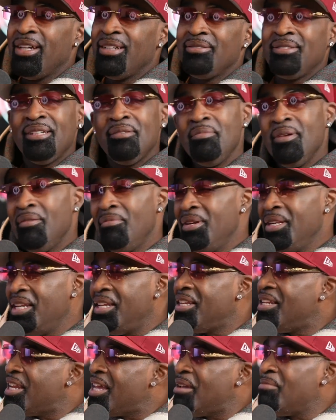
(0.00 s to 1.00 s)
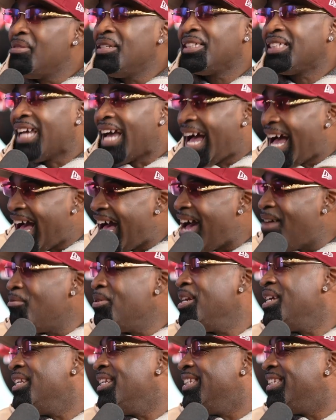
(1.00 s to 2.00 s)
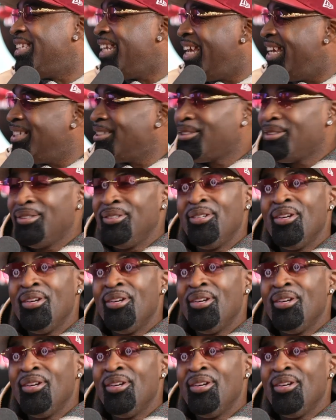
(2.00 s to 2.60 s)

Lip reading: I said, man, we need to name this Hot. We in the desert.